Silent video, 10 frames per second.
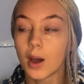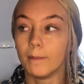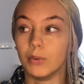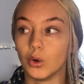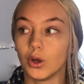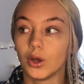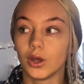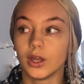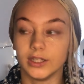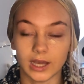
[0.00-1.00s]
But
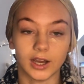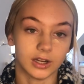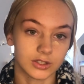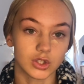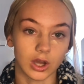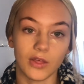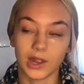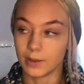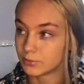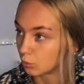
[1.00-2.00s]
yeah, I got stung on the
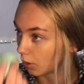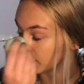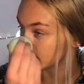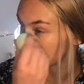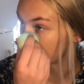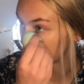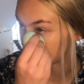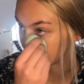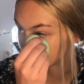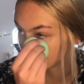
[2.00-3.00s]
lip twice by a
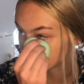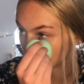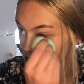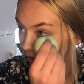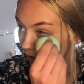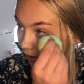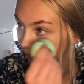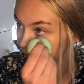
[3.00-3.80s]
bee, so that's why I have